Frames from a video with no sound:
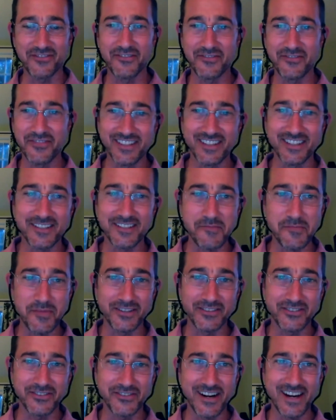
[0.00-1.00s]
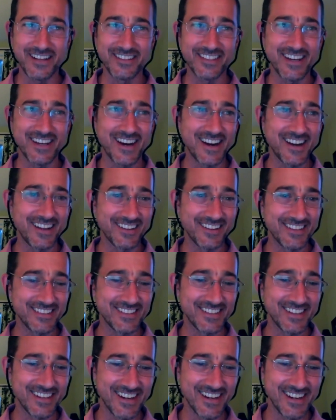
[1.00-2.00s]
for a visit to buzz around the
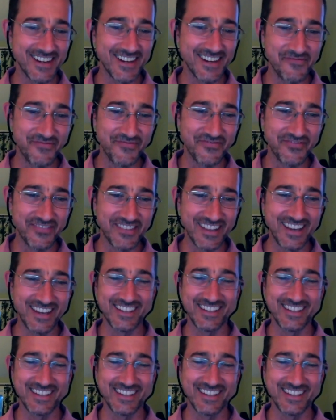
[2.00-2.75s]
island. Um,